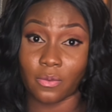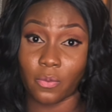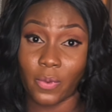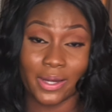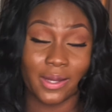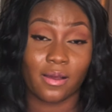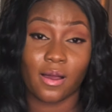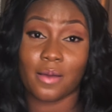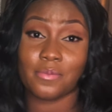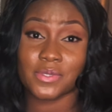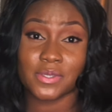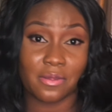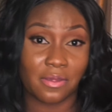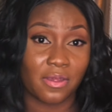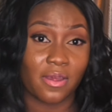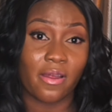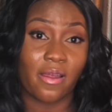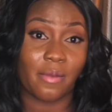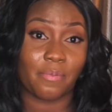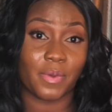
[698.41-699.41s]
when it comes to
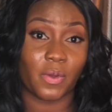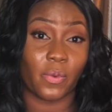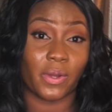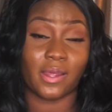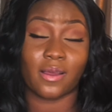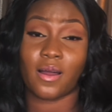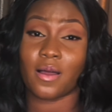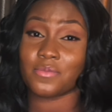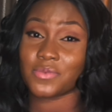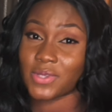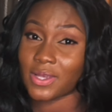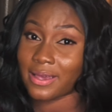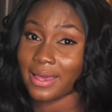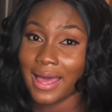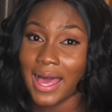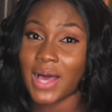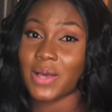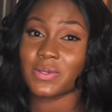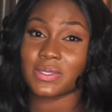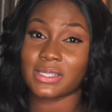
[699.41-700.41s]
therapy, when it comes to
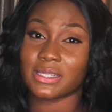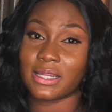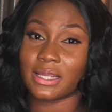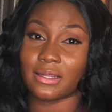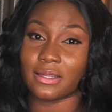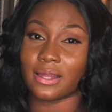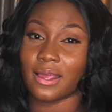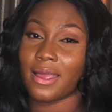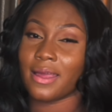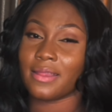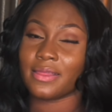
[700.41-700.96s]
counseling.